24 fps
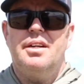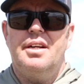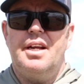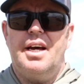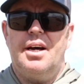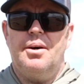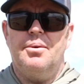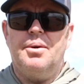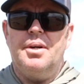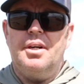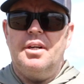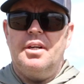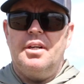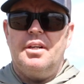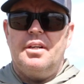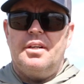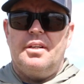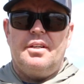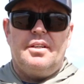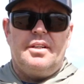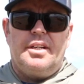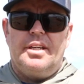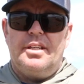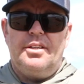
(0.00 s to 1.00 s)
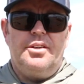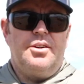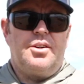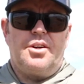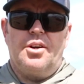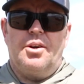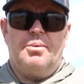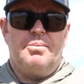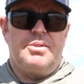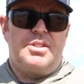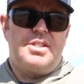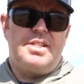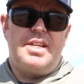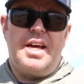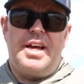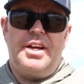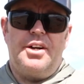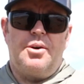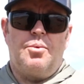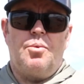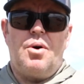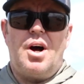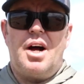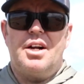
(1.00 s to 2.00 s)
Now, you can almost set
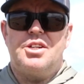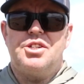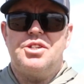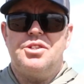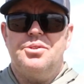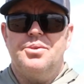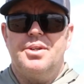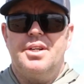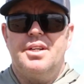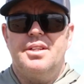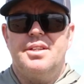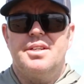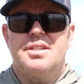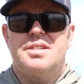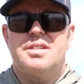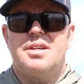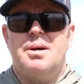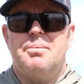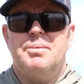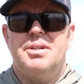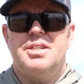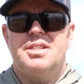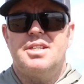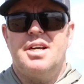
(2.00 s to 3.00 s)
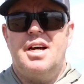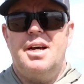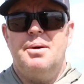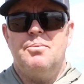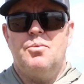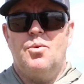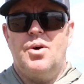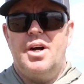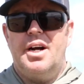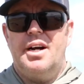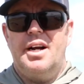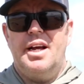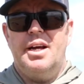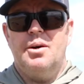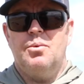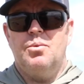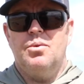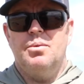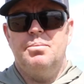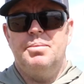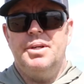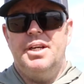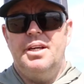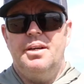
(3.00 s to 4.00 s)
your watch to it in the summertime, where it
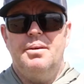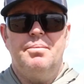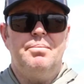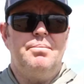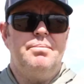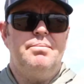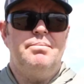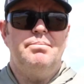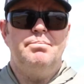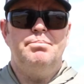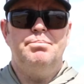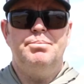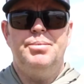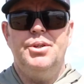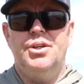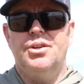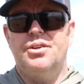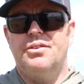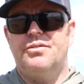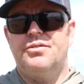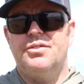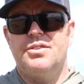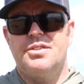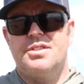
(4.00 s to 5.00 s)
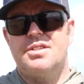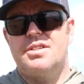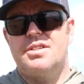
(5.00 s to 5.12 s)
will be beautiful